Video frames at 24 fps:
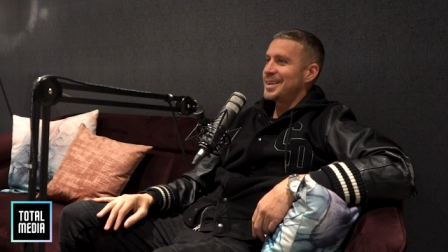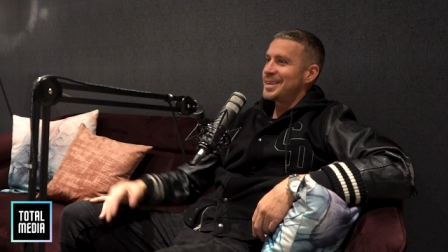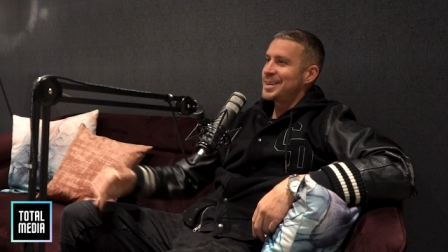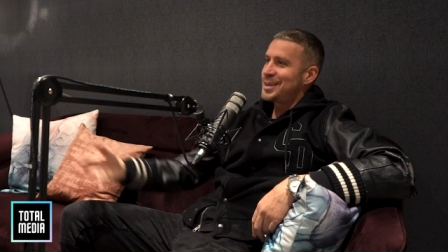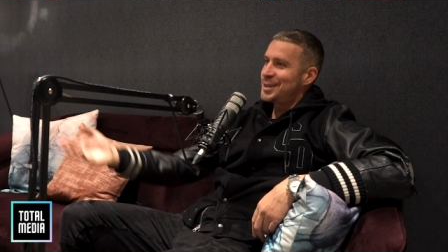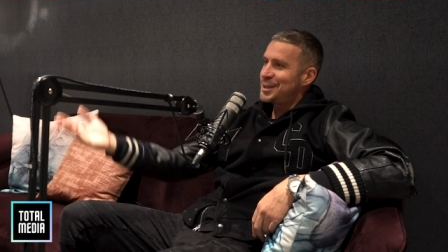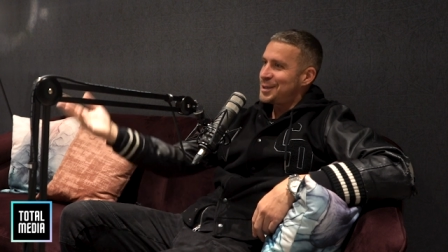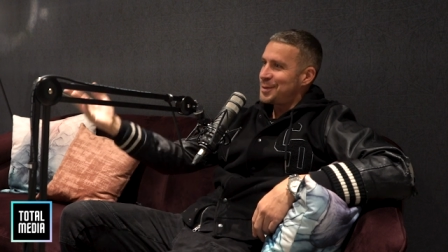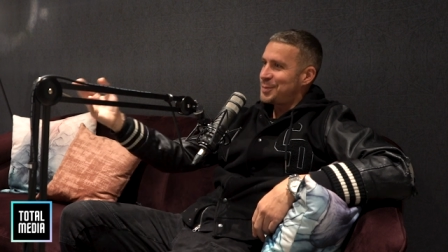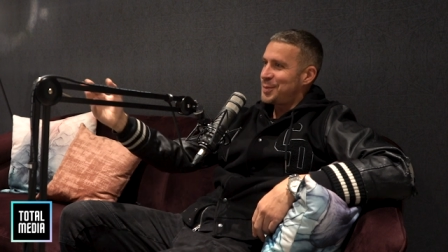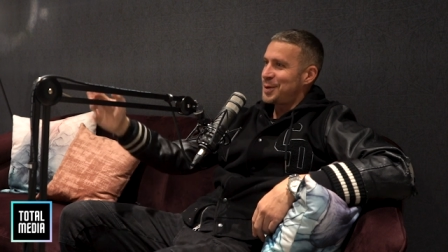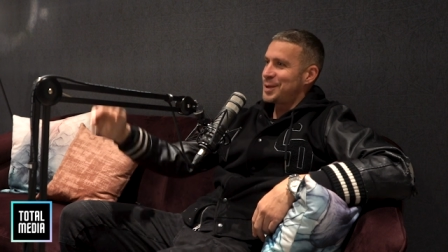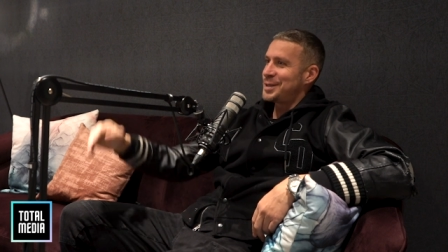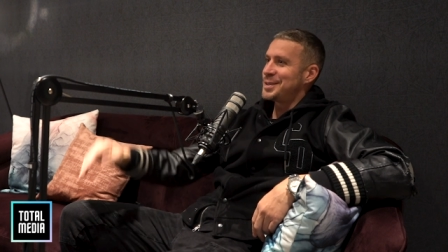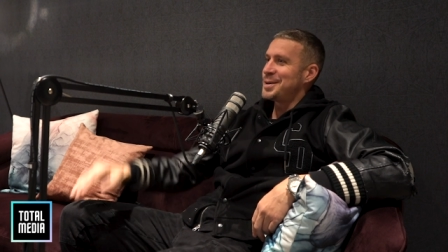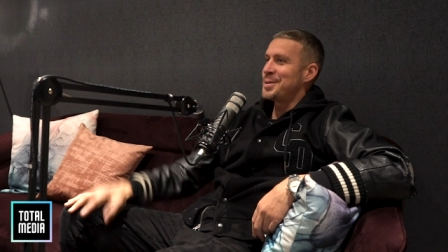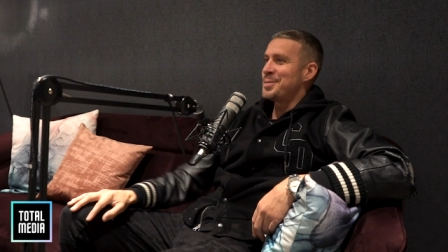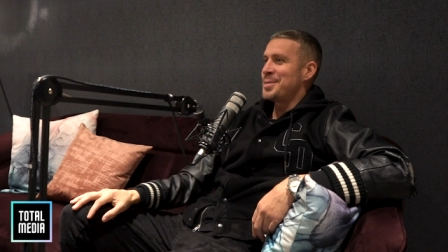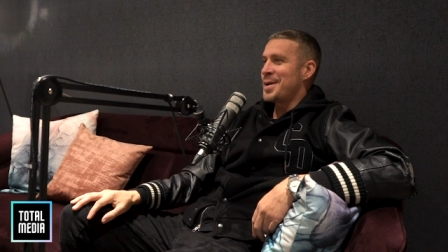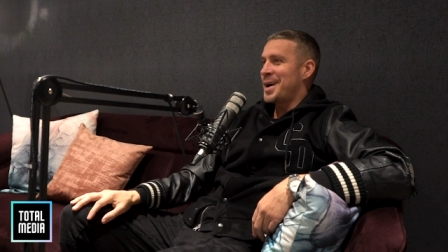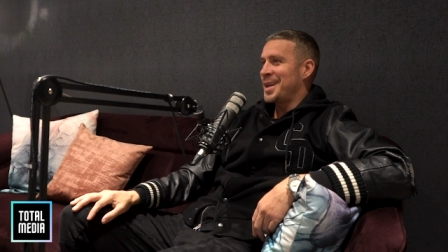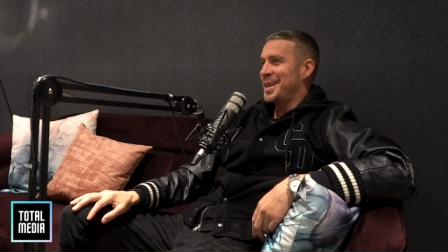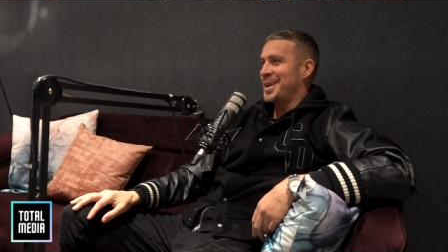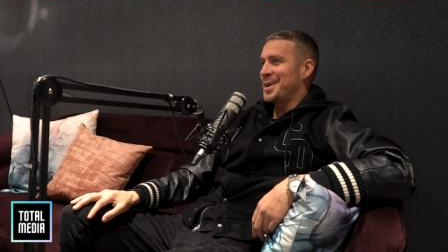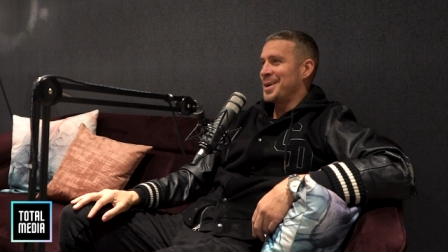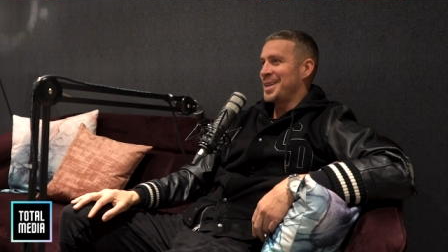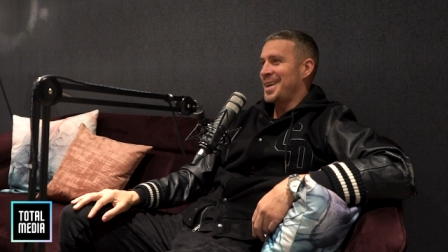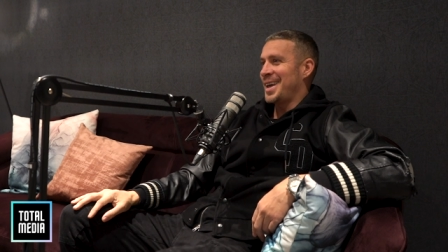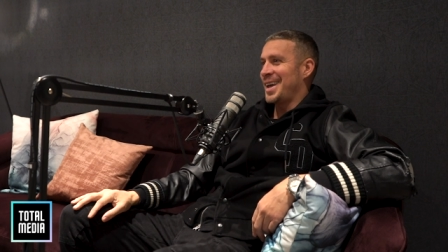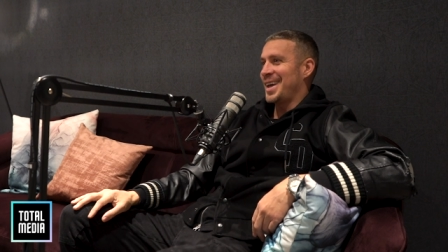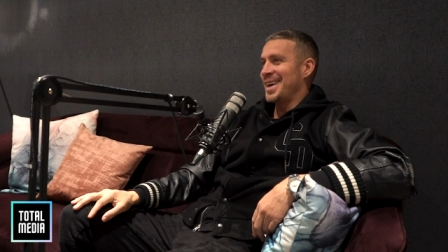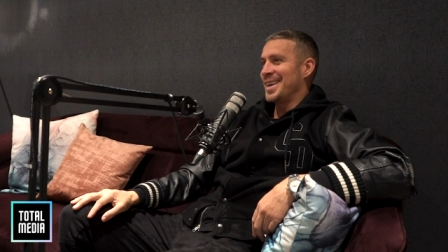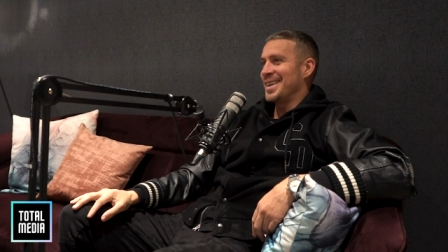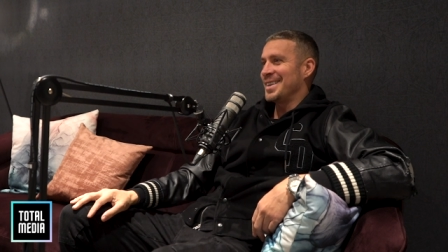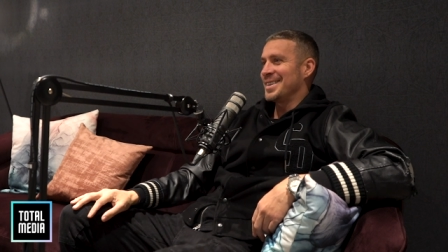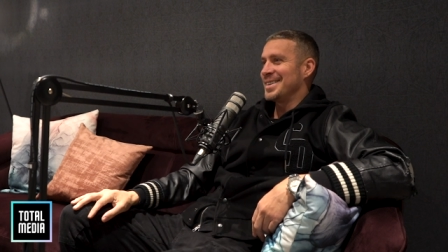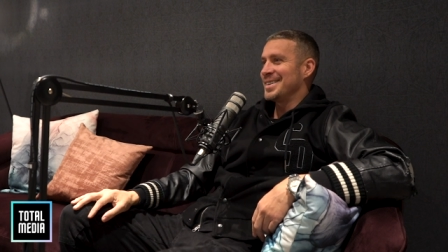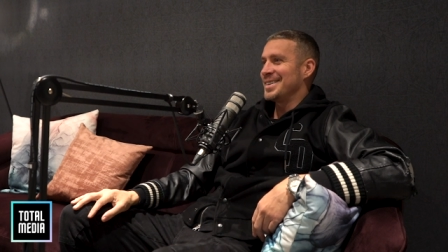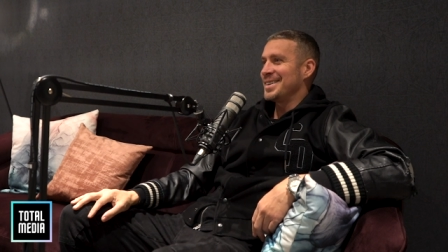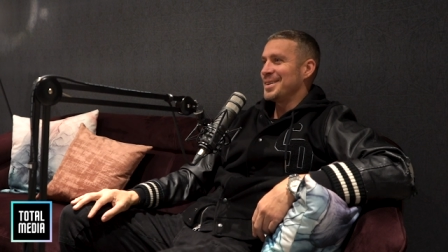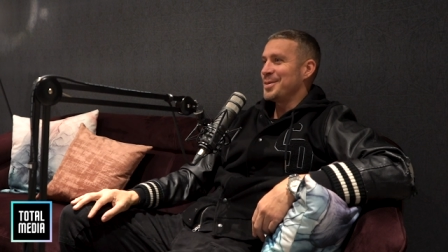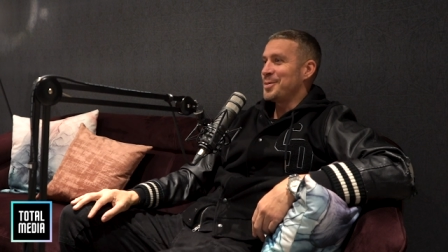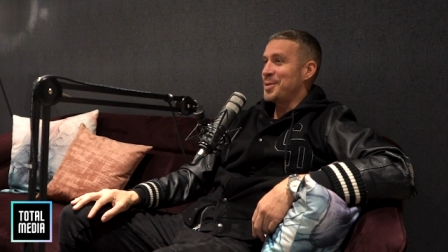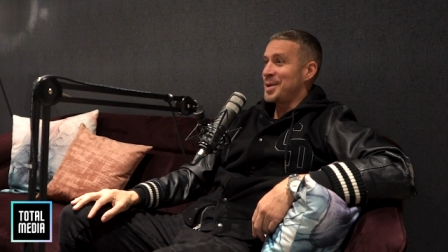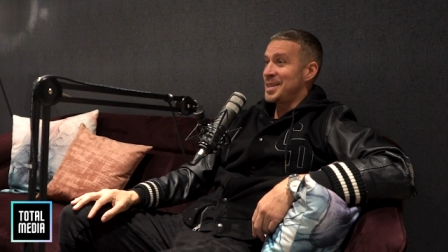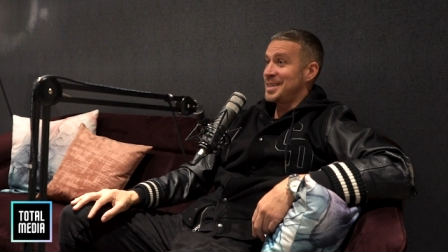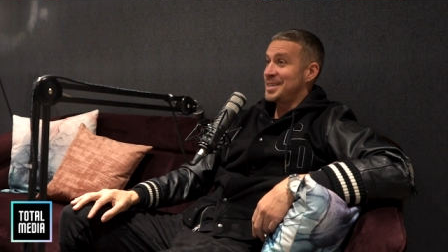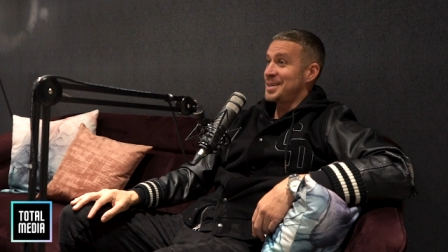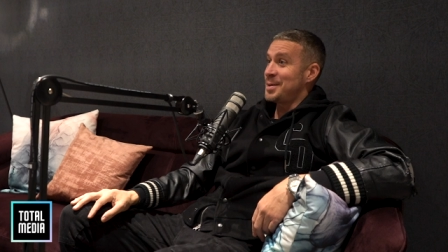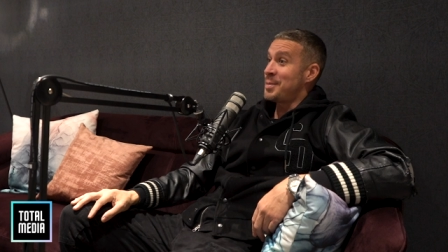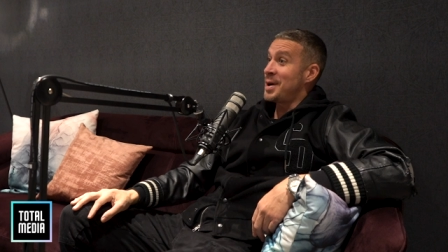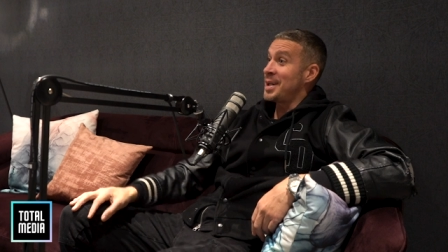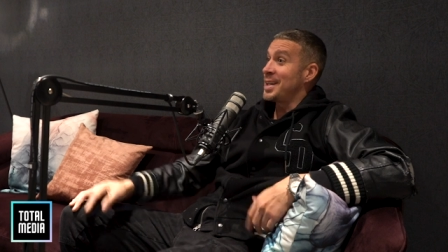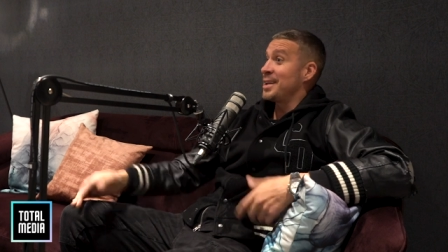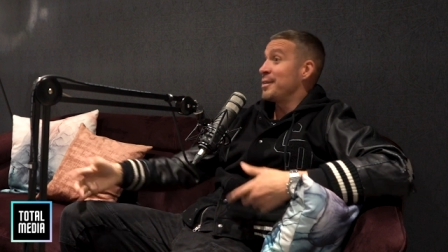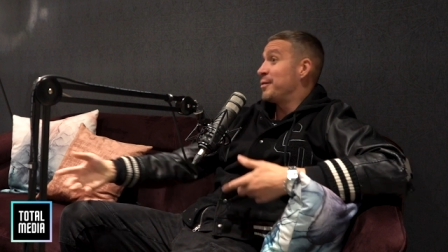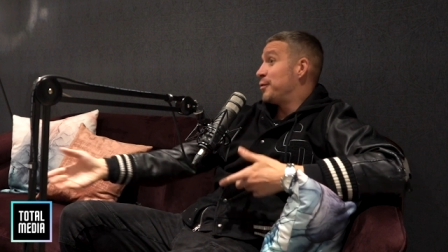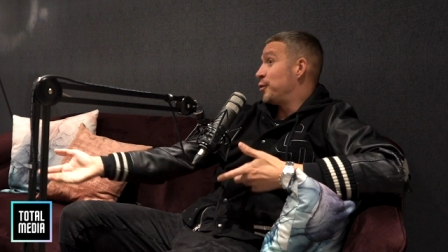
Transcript: you should put some money on it and win some money